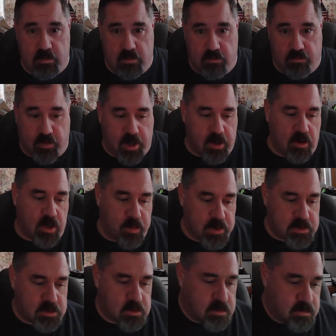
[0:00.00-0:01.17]
fire a
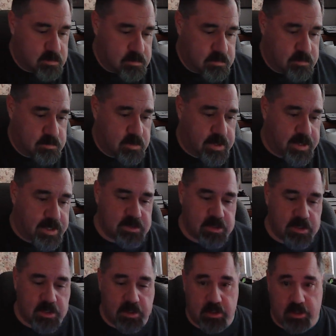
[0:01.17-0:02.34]
pistol. Like I
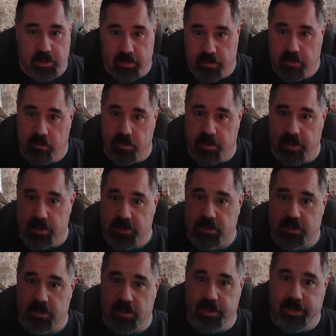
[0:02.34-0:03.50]
said, with this
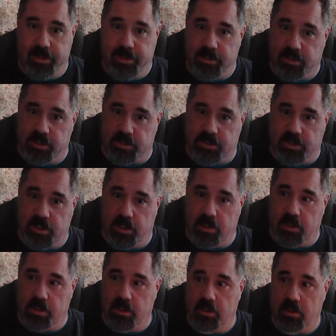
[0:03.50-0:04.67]
just
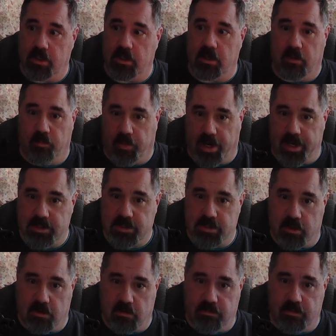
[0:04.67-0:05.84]
sitting by
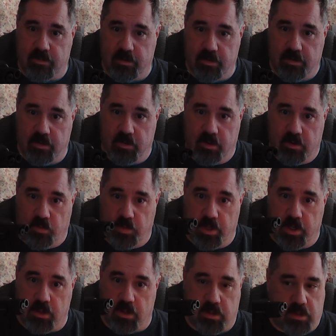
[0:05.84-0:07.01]
itself
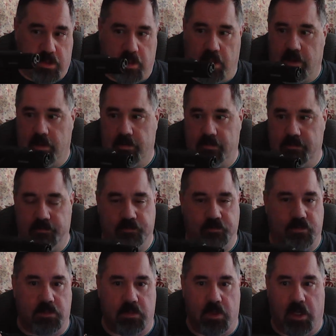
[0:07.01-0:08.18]
with
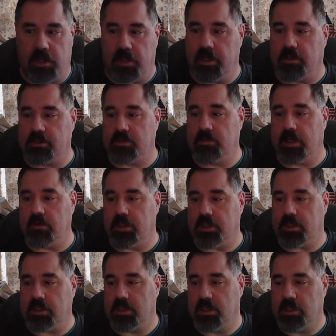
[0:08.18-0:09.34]
nothing else around
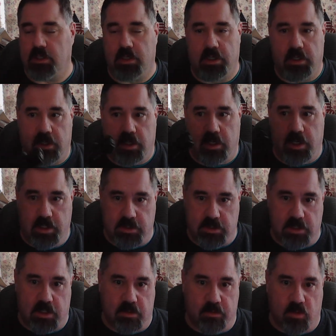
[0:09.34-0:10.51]
it, it is
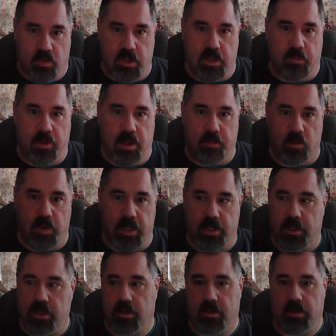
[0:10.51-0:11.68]
nothing more than a paperweight.
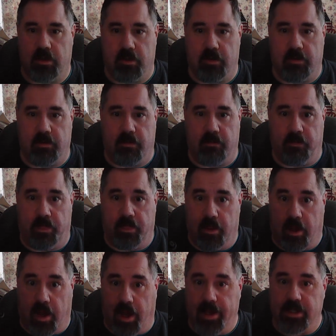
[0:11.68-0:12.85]

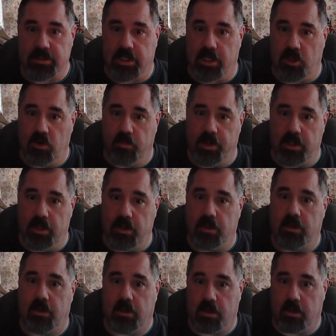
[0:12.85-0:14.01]
I, as a human,
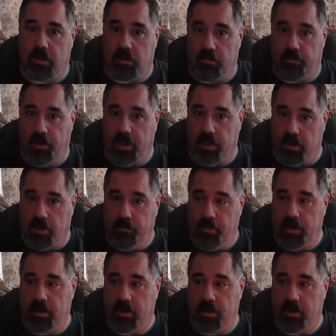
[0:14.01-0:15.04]
pick it up.